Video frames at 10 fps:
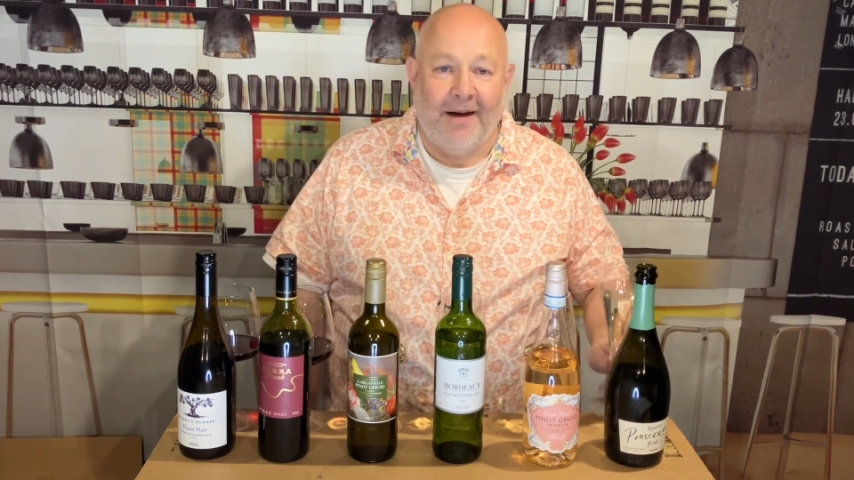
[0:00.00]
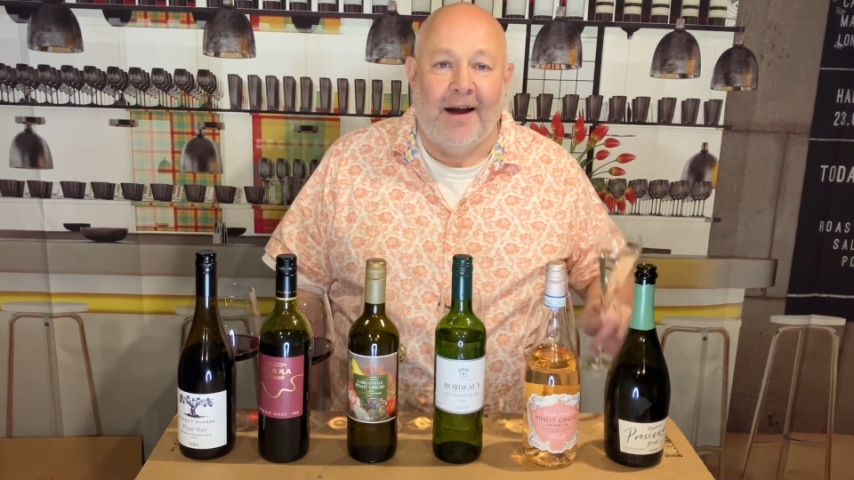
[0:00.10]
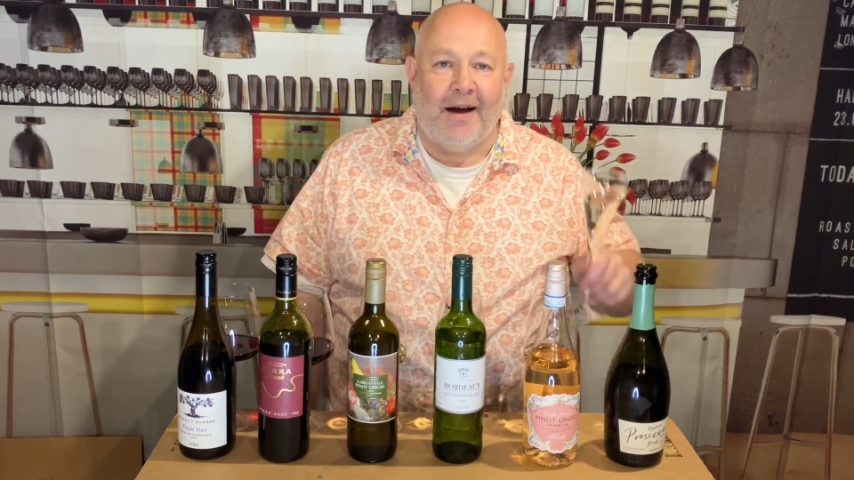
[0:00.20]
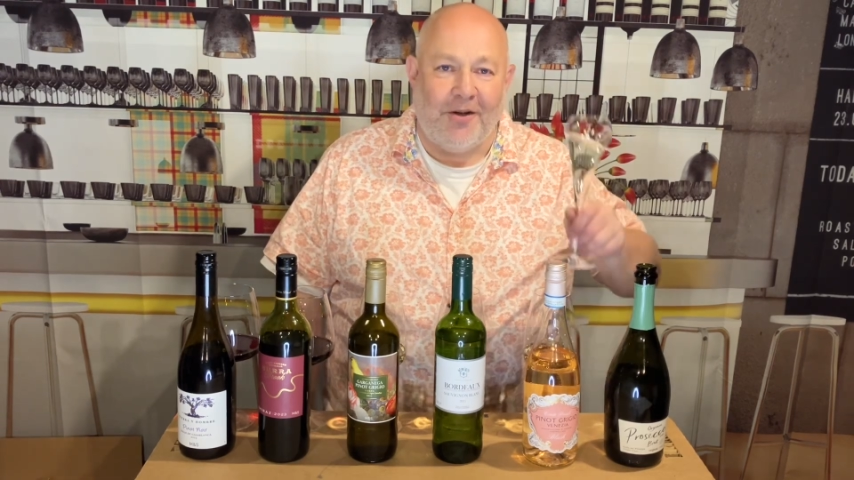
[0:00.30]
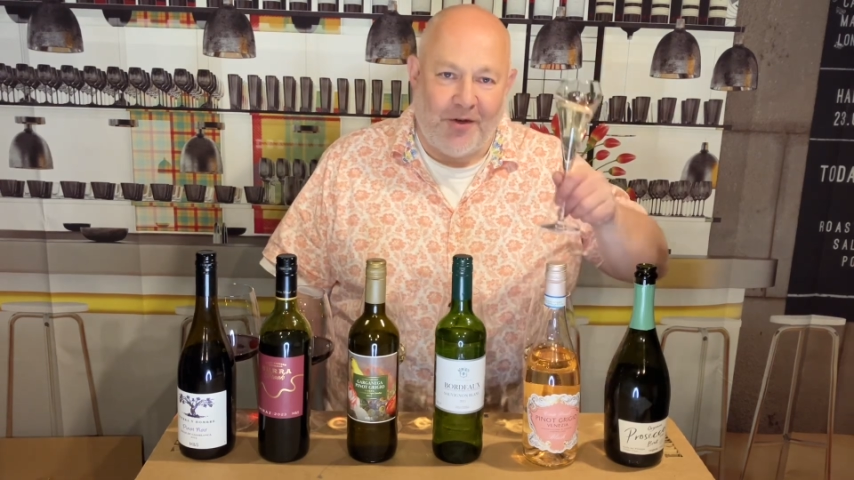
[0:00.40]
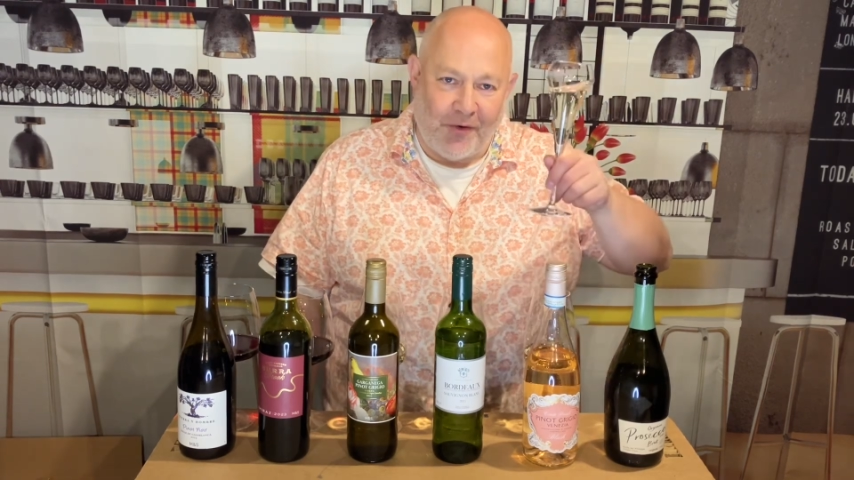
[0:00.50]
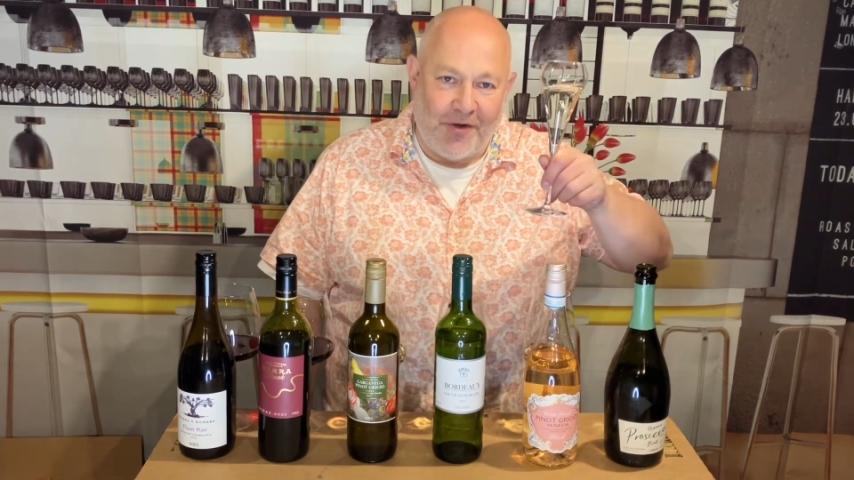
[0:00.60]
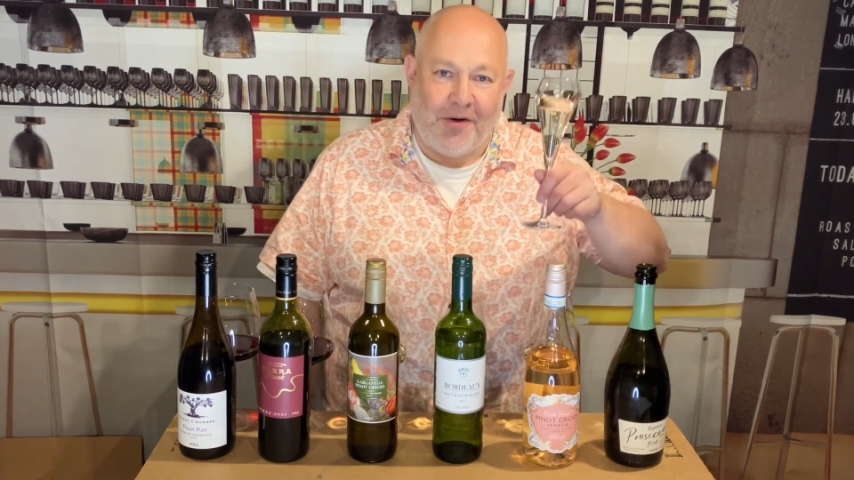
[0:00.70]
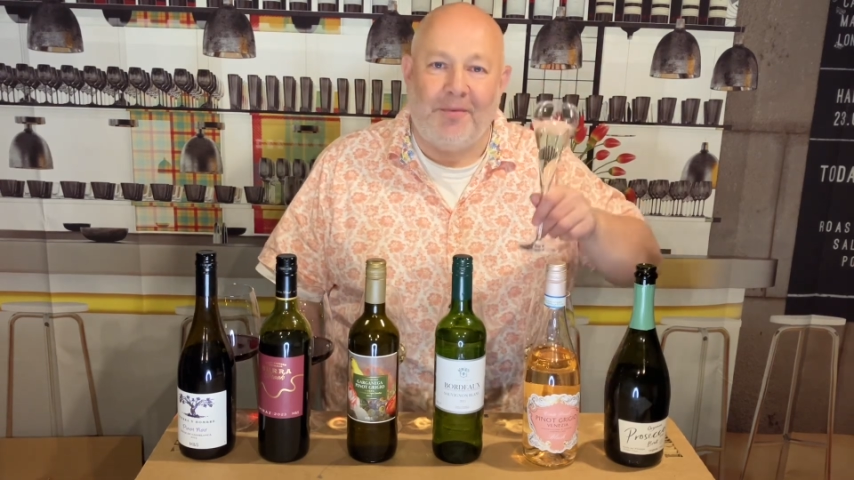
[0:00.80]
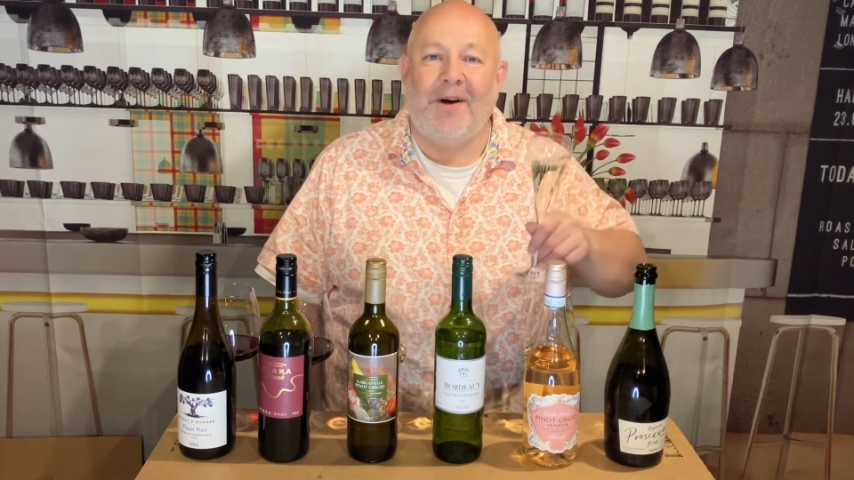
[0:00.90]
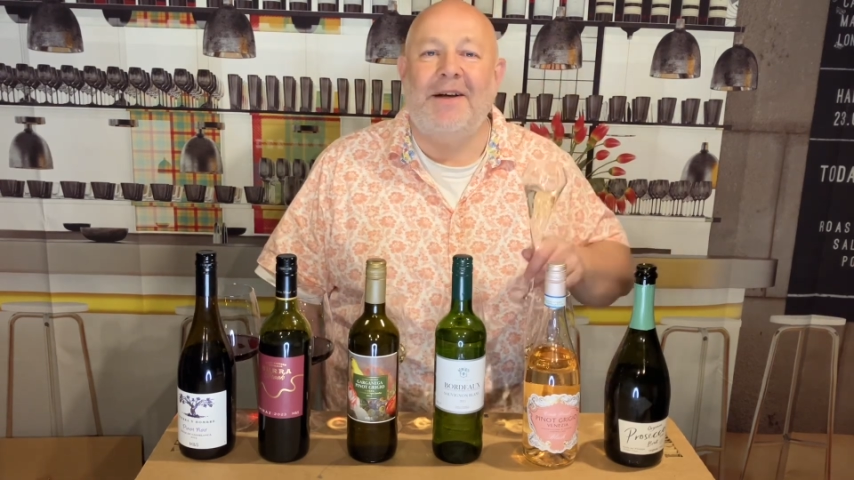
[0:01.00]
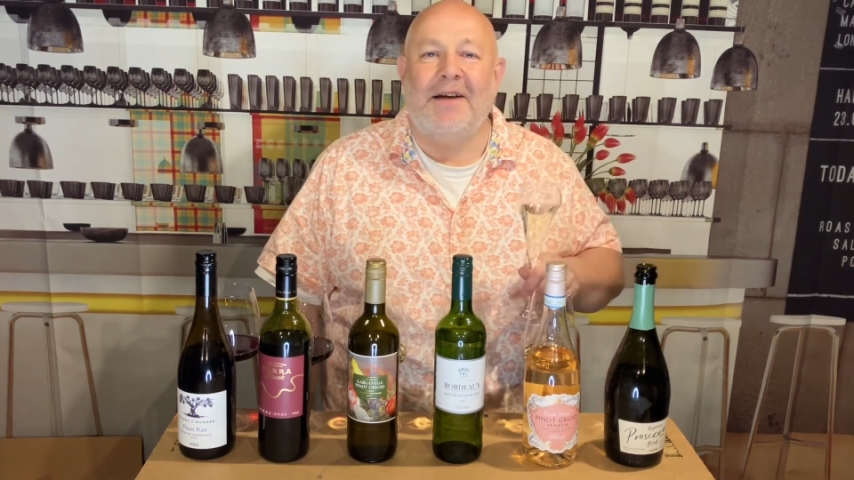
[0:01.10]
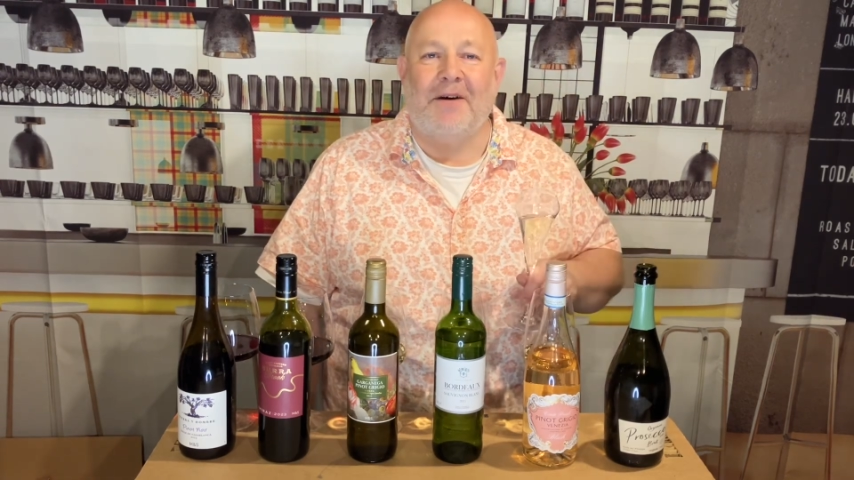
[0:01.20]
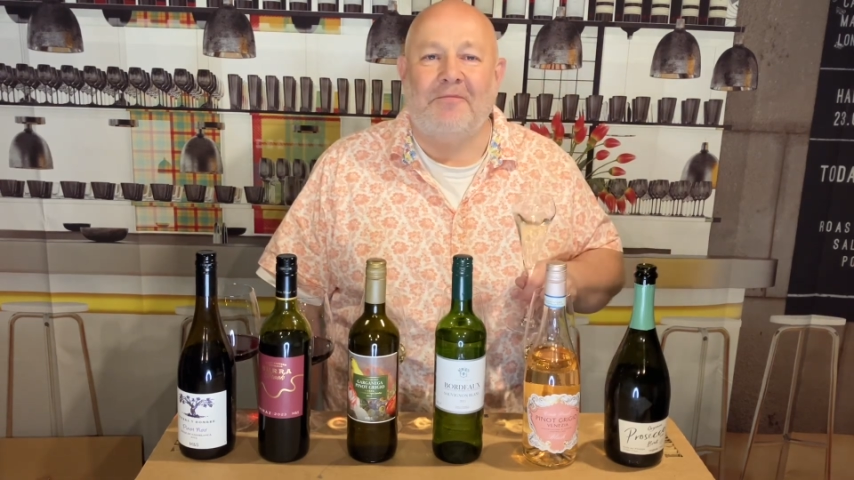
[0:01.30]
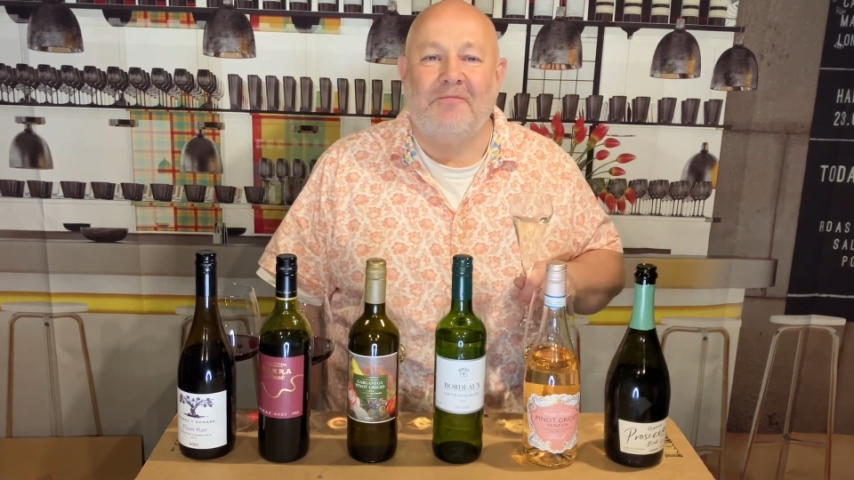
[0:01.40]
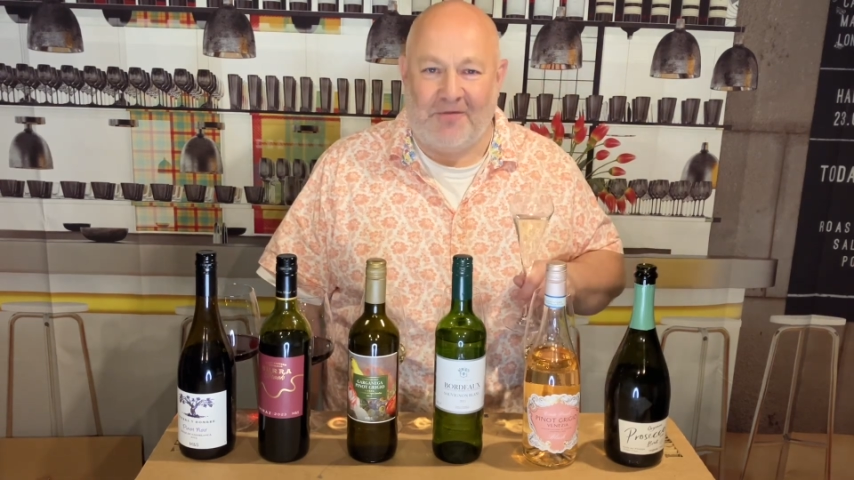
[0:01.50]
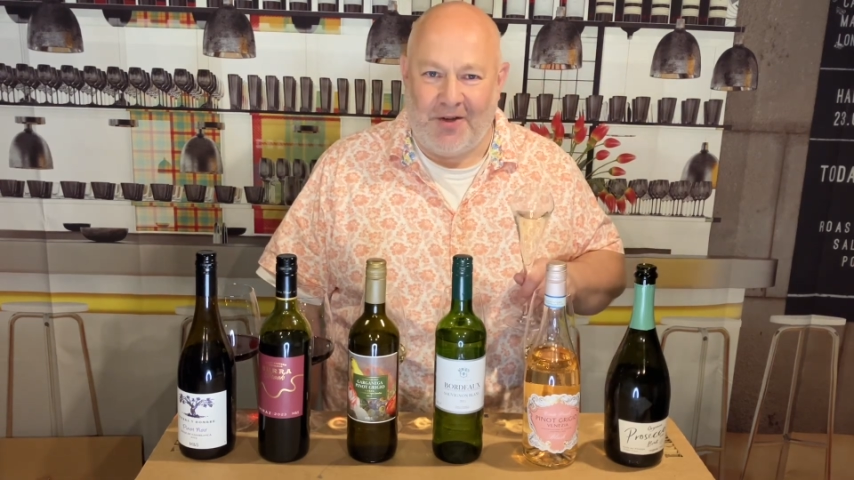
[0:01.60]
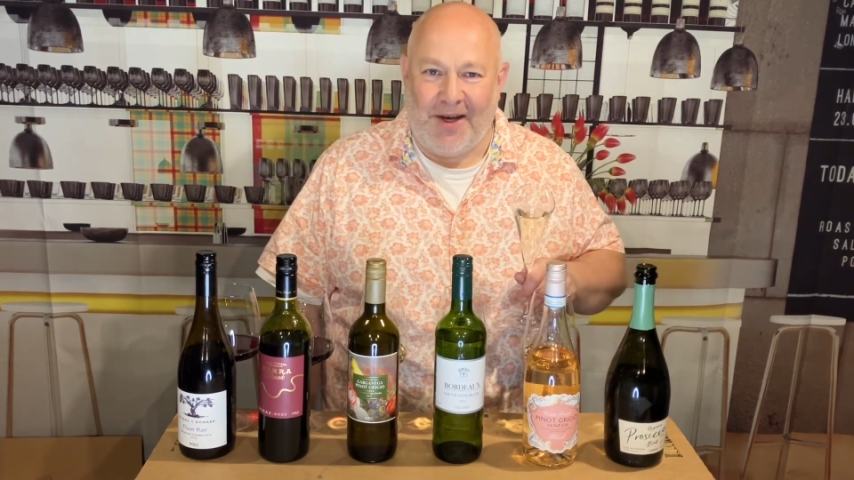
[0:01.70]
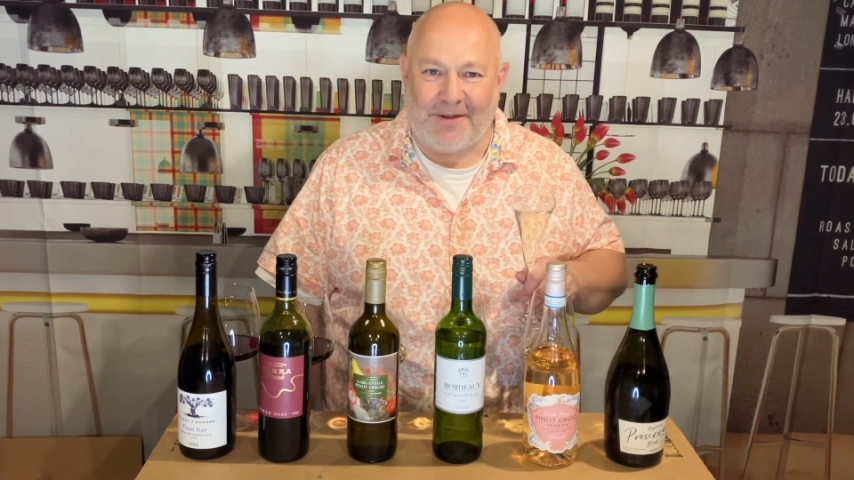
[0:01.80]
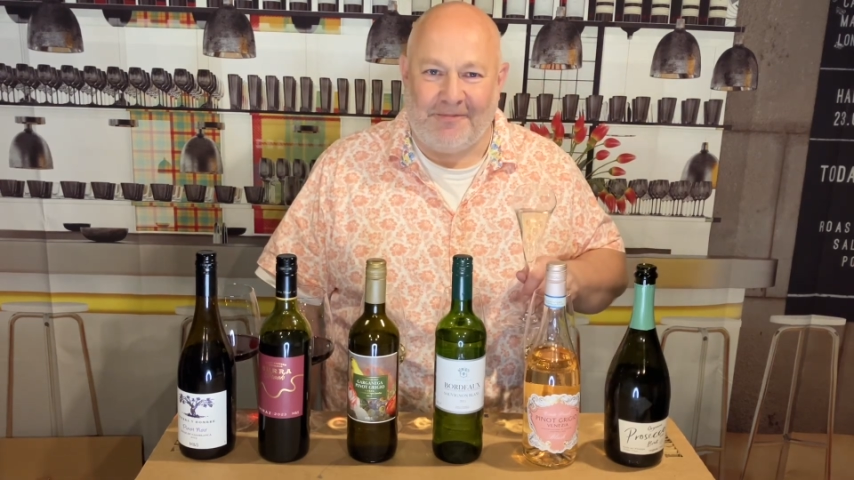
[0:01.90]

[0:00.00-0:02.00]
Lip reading: and enjoy your wine now. Cheers.